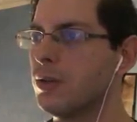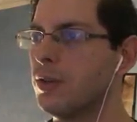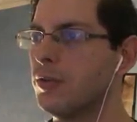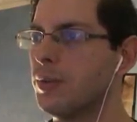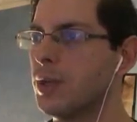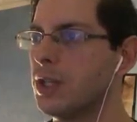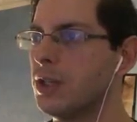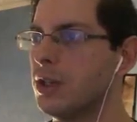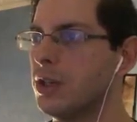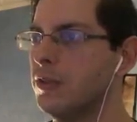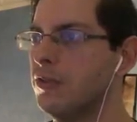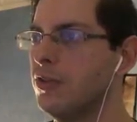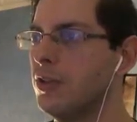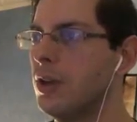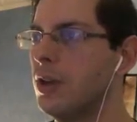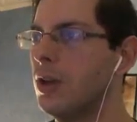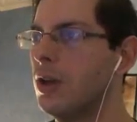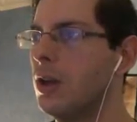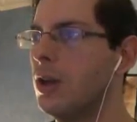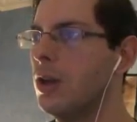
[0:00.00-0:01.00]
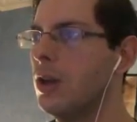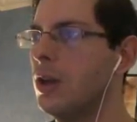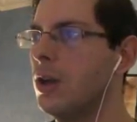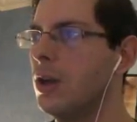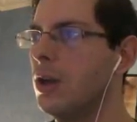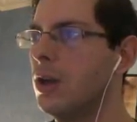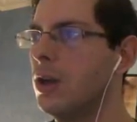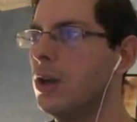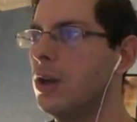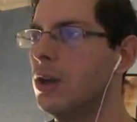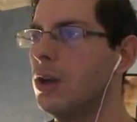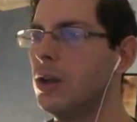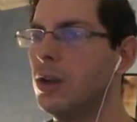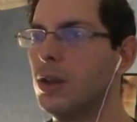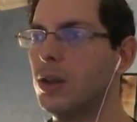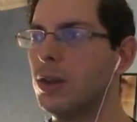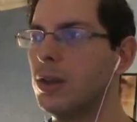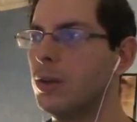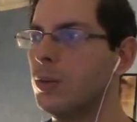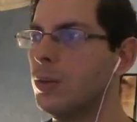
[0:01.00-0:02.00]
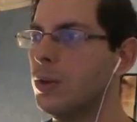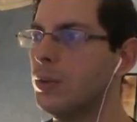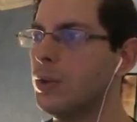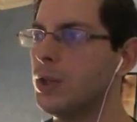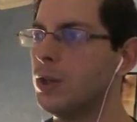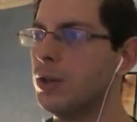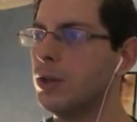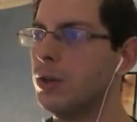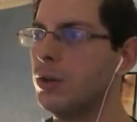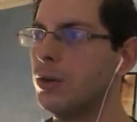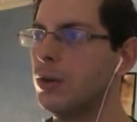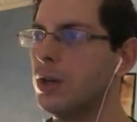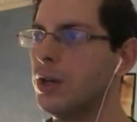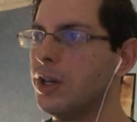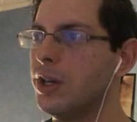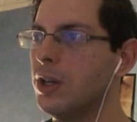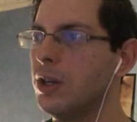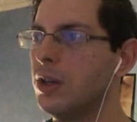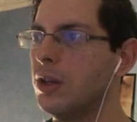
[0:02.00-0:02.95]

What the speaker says: with my knife, the woman who I